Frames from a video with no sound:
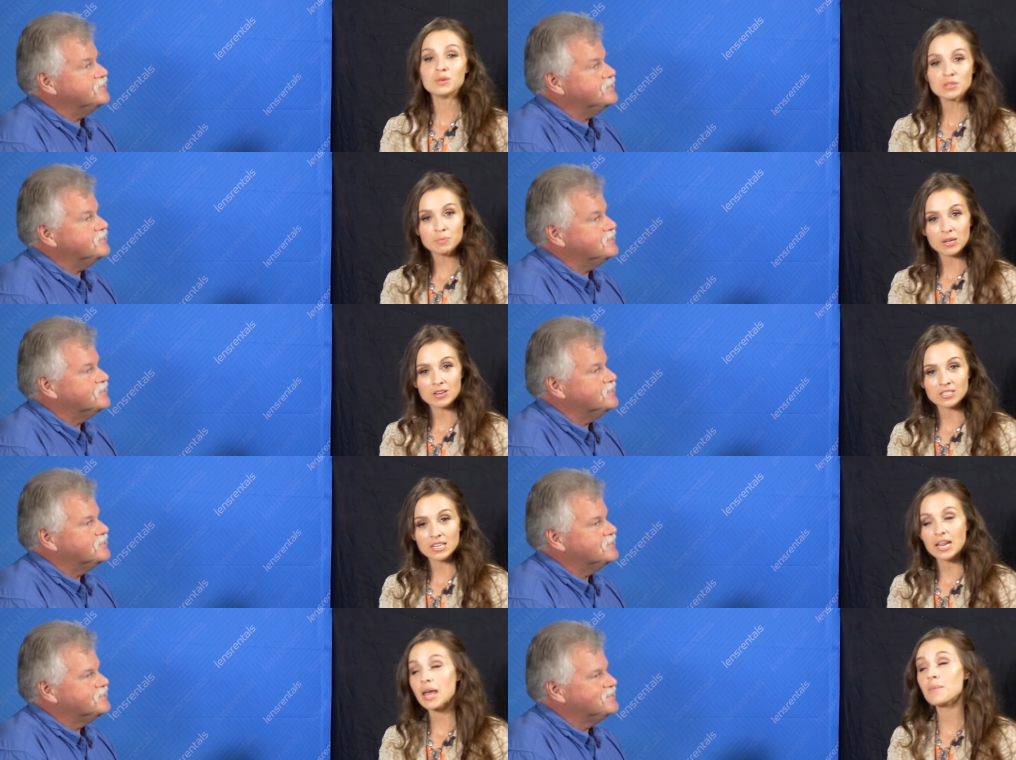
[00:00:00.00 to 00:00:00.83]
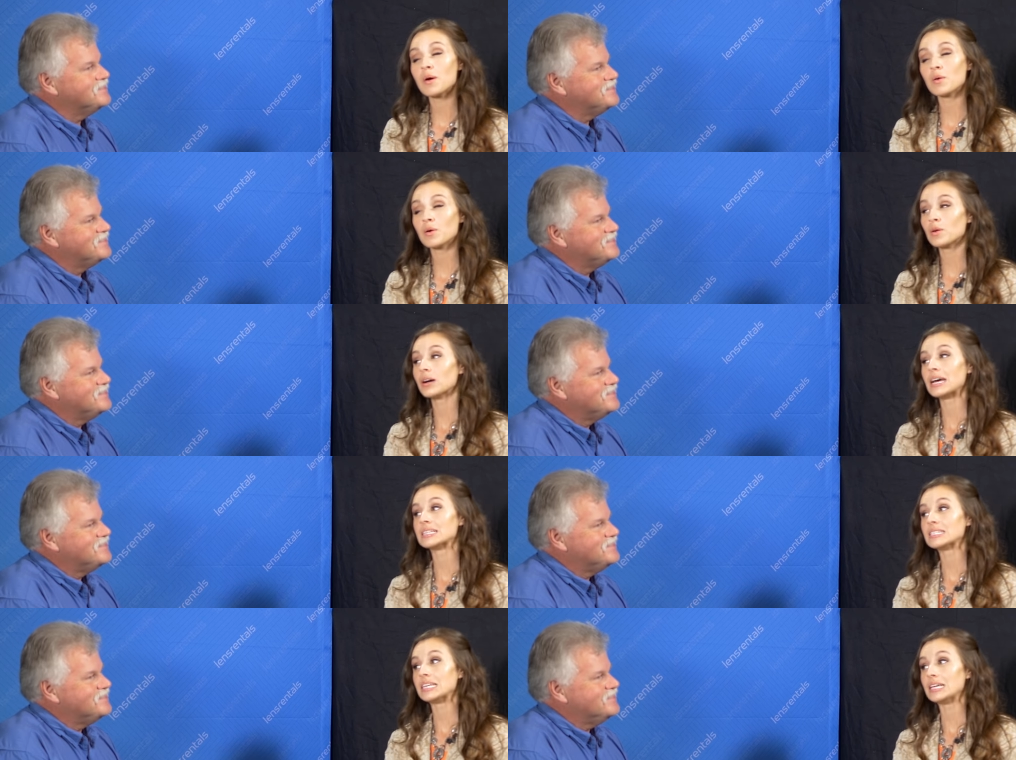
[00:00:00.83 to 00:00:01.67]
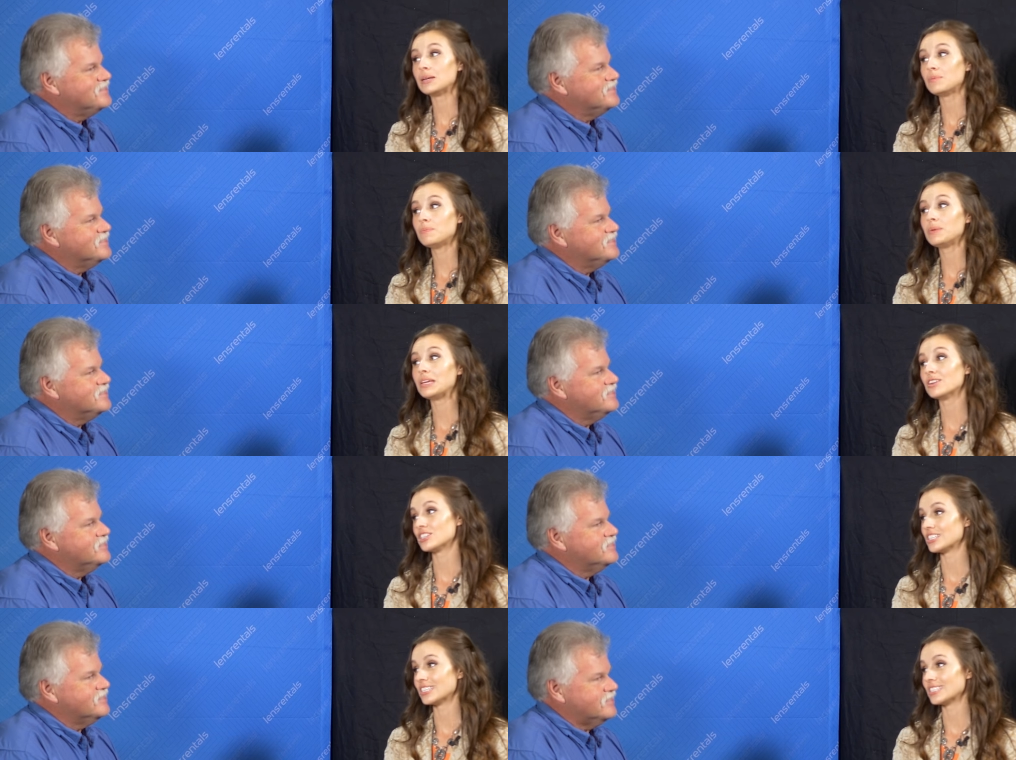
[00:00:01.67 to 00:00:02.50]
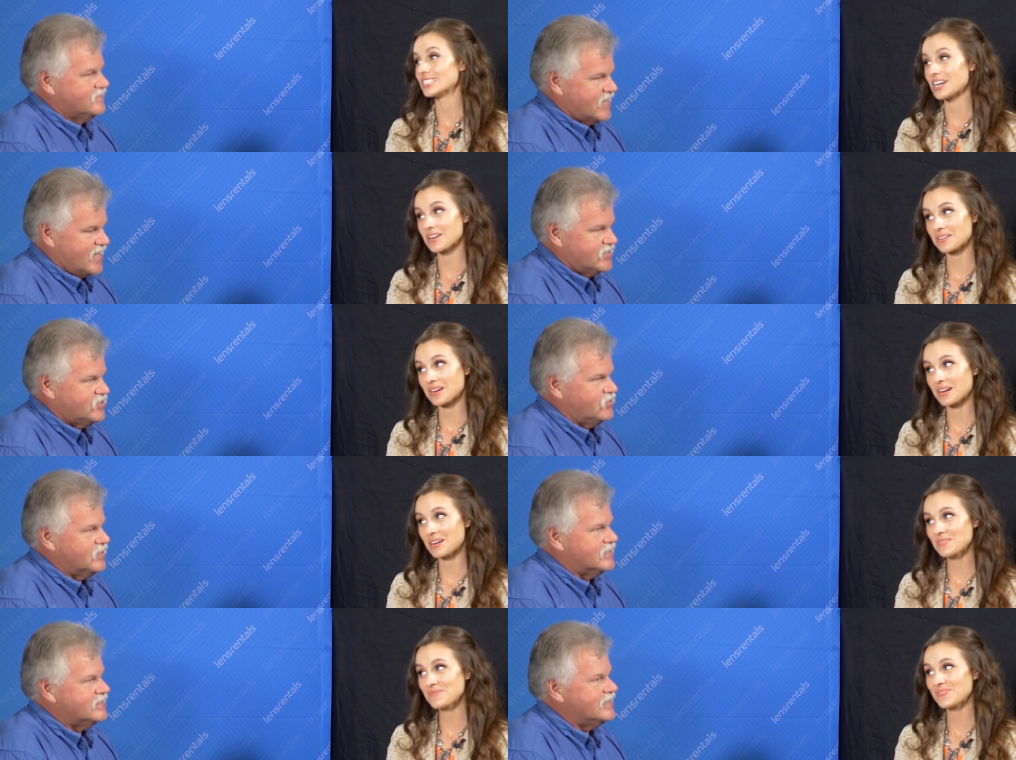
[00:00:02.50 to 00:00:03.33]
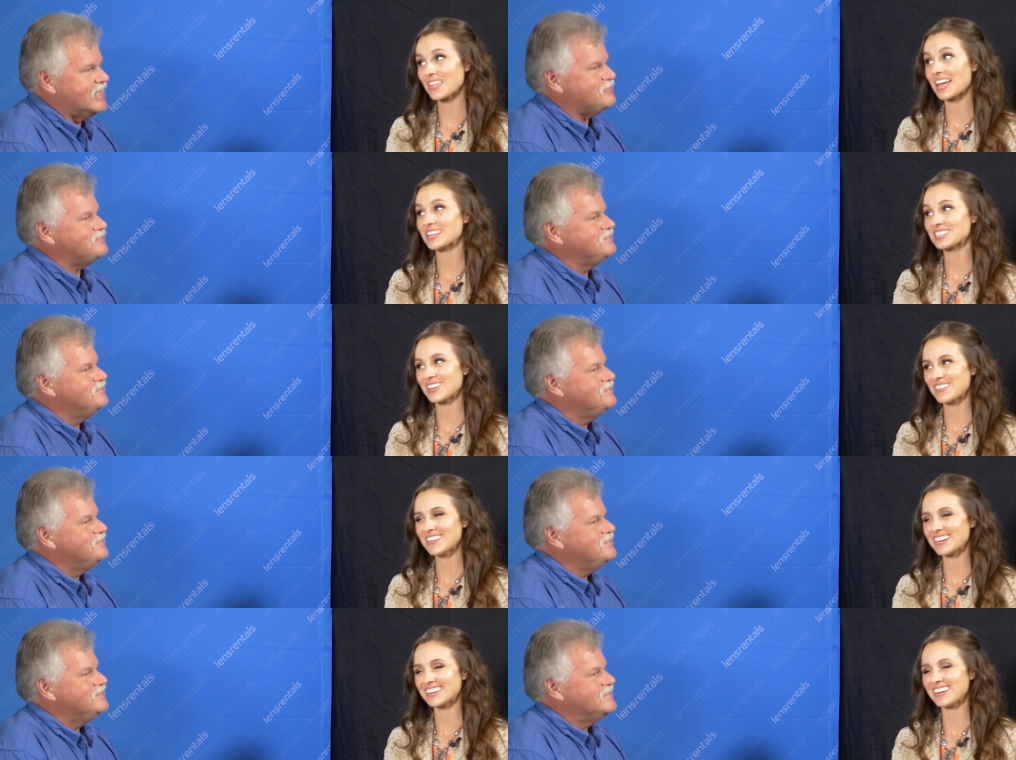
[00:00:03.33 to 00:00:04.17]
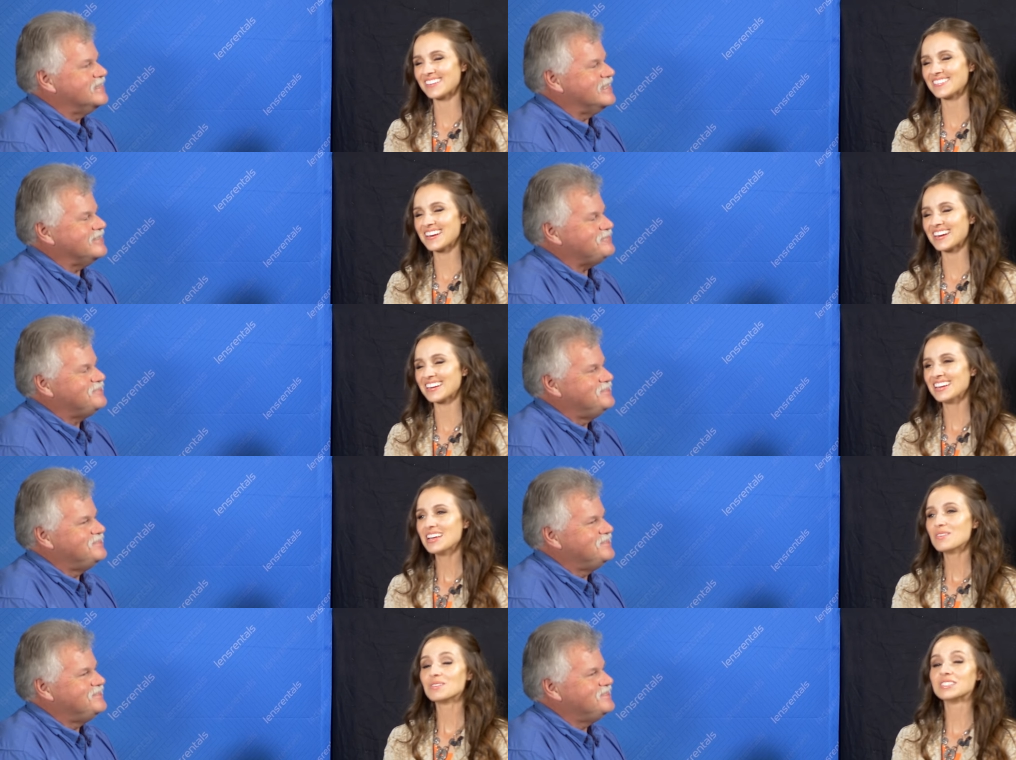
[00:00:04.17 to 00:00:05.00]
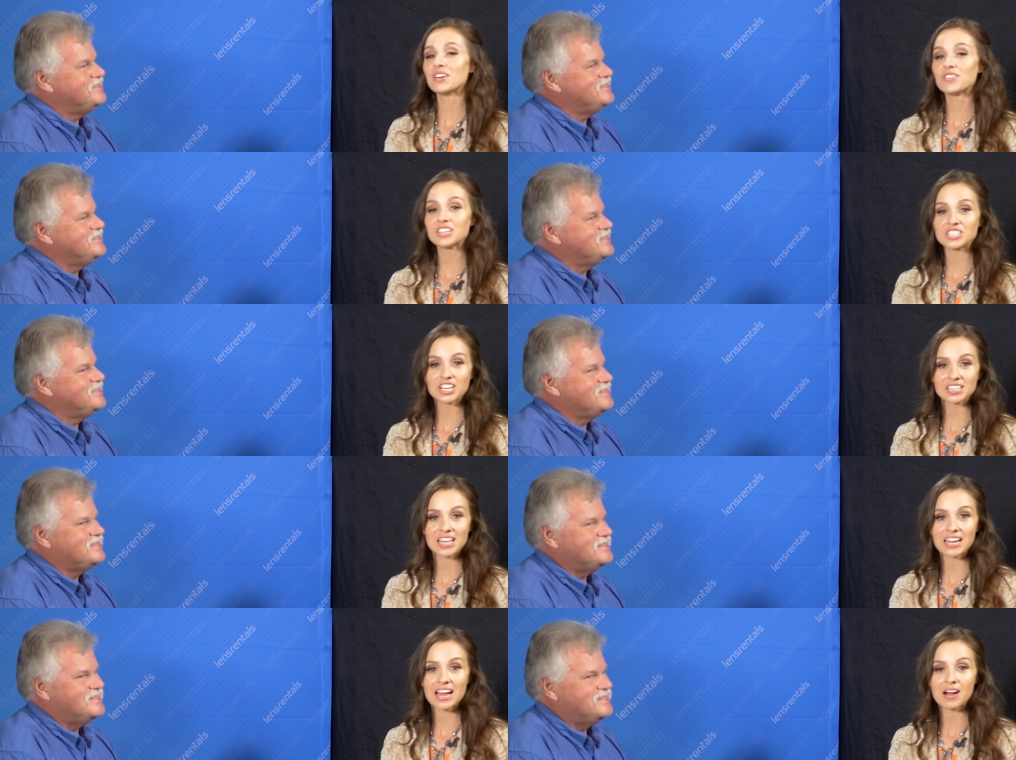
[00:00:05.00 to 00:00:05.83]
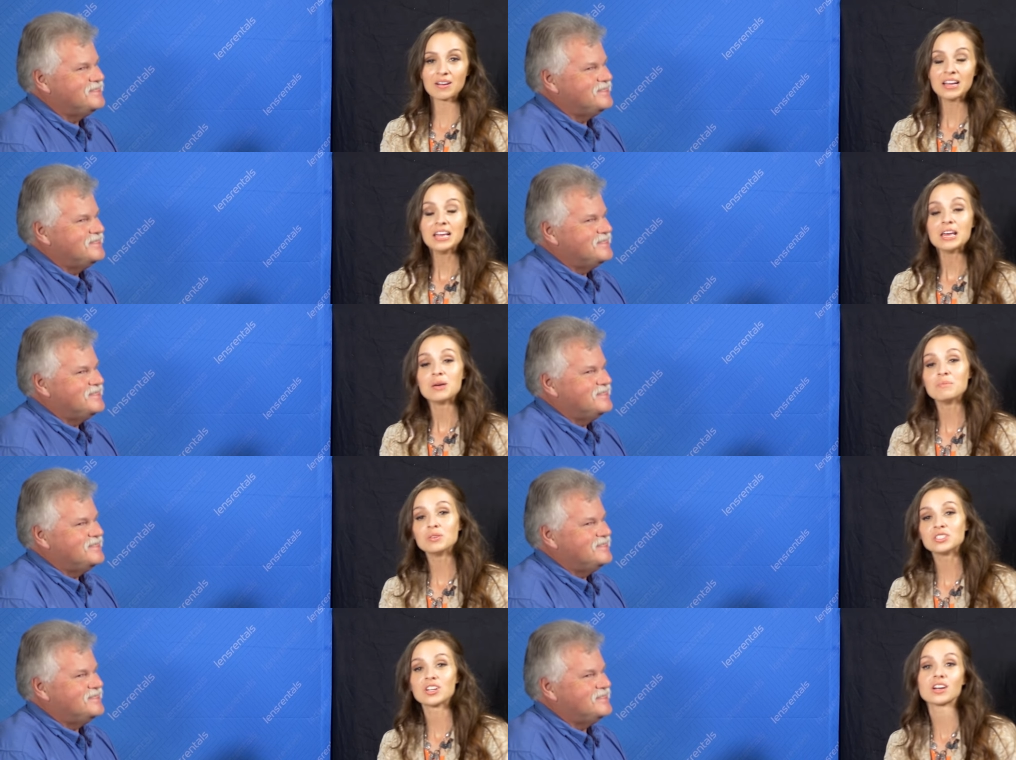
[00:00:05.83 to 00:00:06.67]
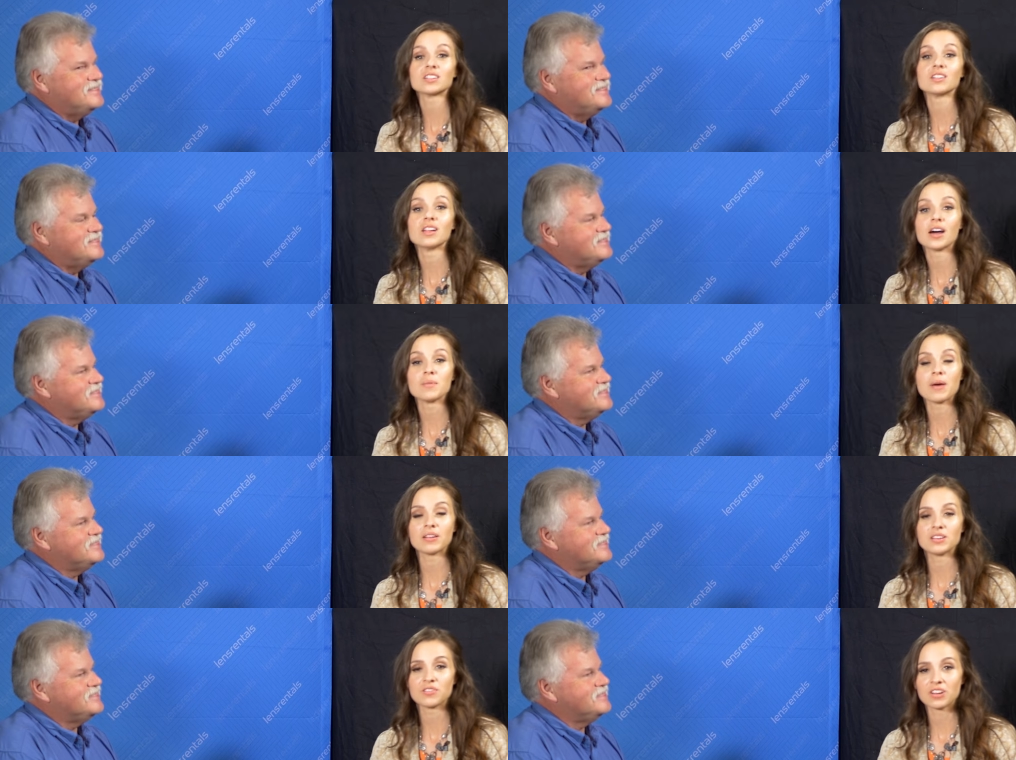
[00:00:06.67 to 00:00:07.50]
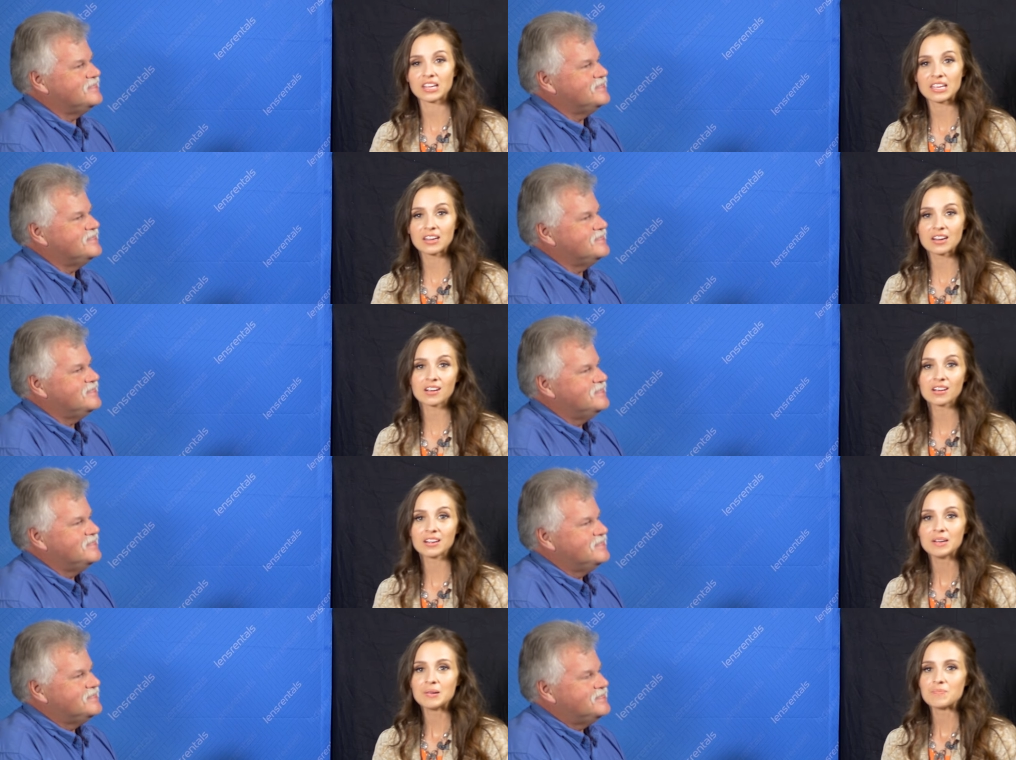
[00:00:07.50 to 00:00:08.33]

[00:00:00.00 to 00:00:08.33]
Speaker 1: Moose Peterson, M O O S E Peterson dot com. Yep. S O N. All yep. right. Well, definitely check that out. And Moose talked a lot about different gear.